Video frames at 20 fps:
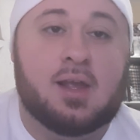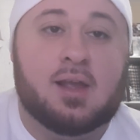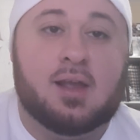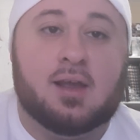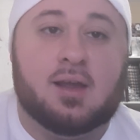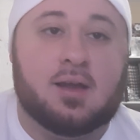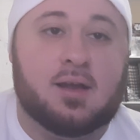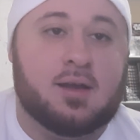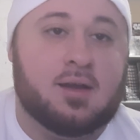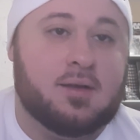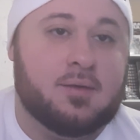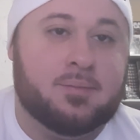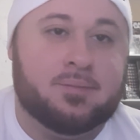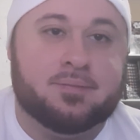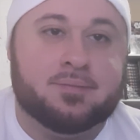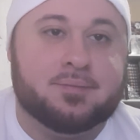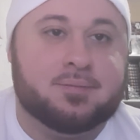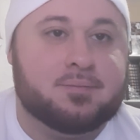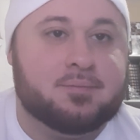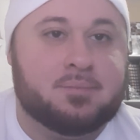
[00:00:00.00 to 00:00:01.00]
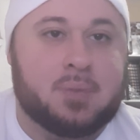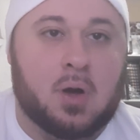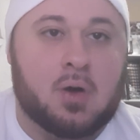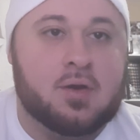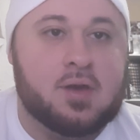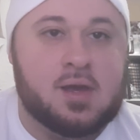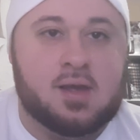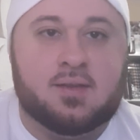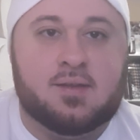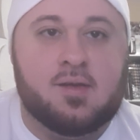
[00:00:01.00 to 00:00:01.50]

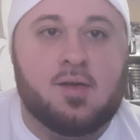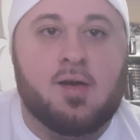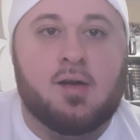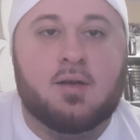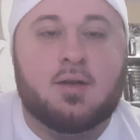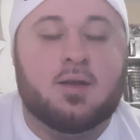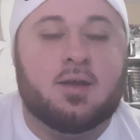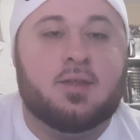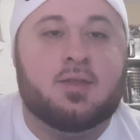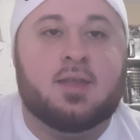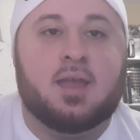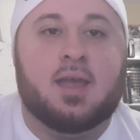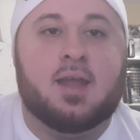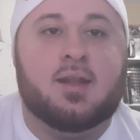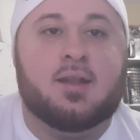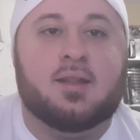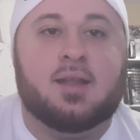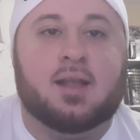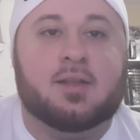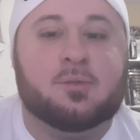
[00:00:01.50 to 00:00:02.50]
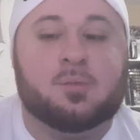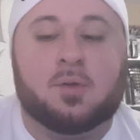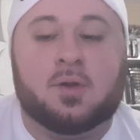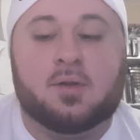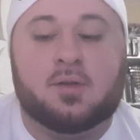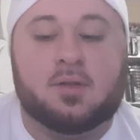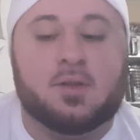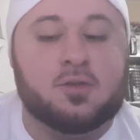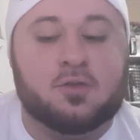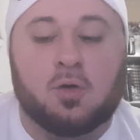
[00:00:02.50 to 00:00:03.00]
Palkia Dialga, then that's
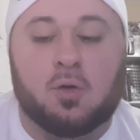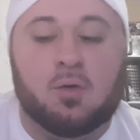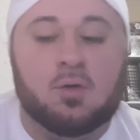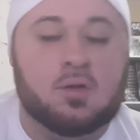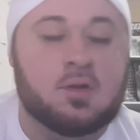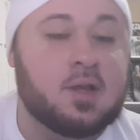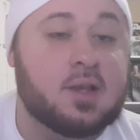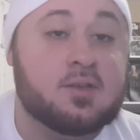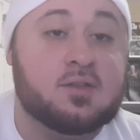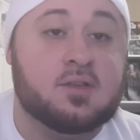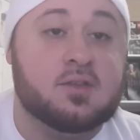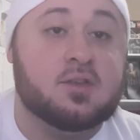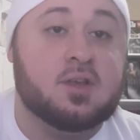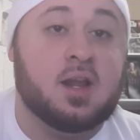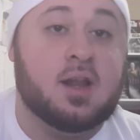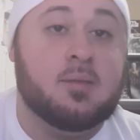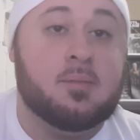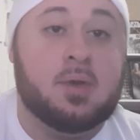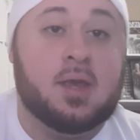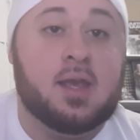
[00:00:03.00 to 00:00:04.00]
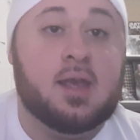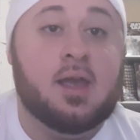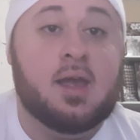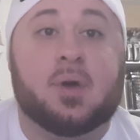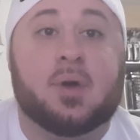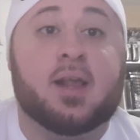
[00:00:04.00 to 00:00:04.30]
what this whole list is going to be.